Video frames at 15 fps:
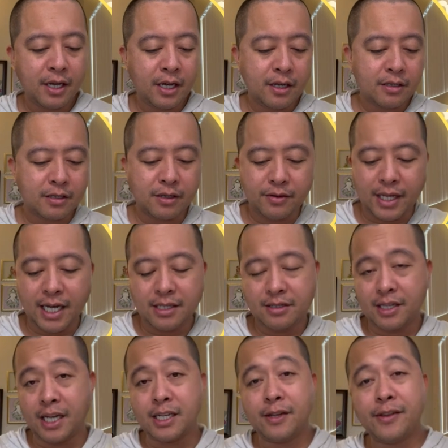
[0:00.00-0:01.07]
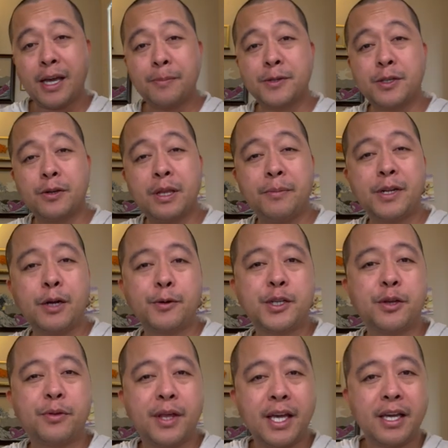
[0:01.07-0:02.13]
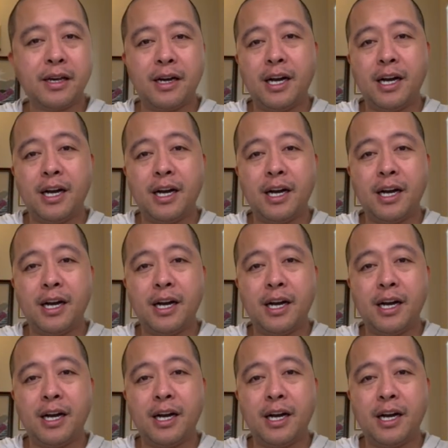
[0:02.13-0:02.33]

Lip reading: So that's the end of the episode. Let me know what you think.